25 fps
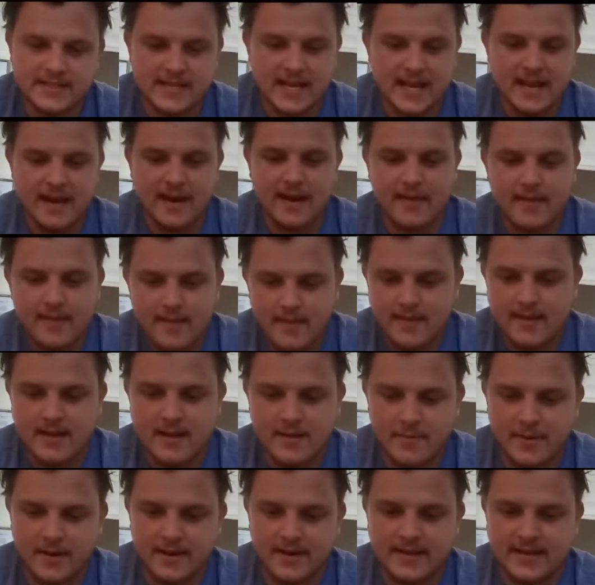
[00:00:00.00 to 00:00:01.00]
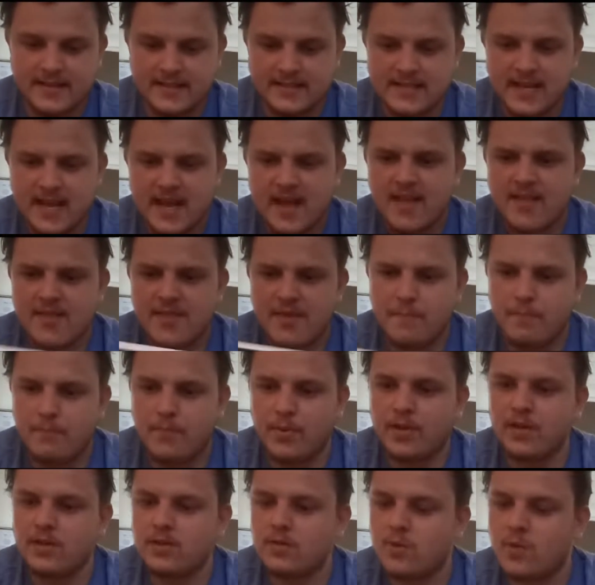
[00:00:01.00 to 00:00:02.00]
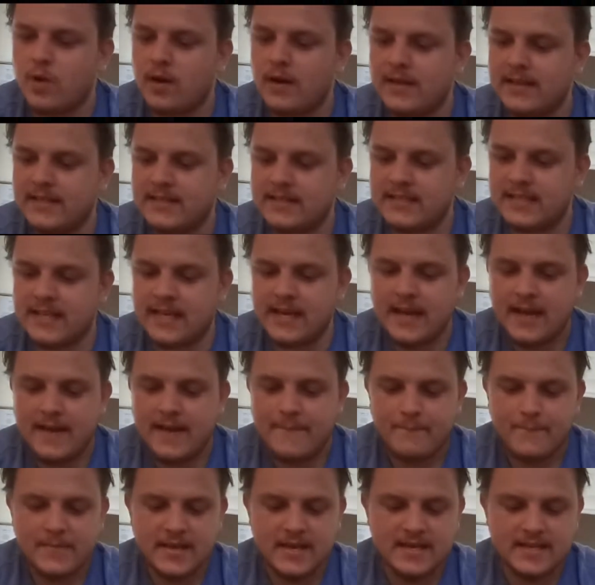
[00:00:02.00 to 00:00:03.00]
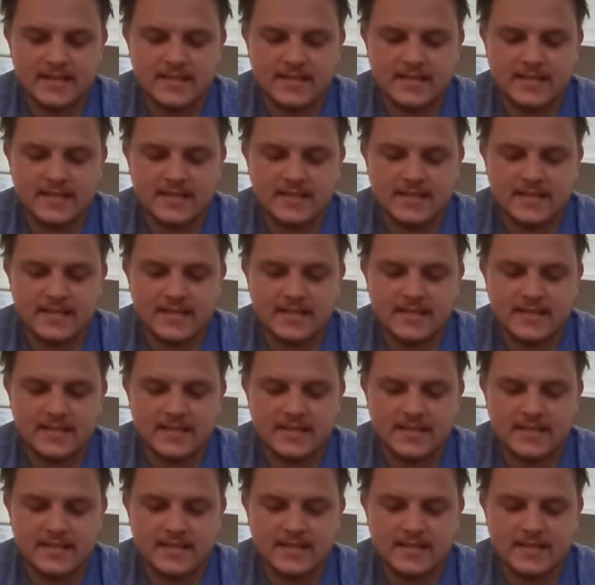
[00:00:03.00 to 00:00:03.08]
Another thing about it is the build quality is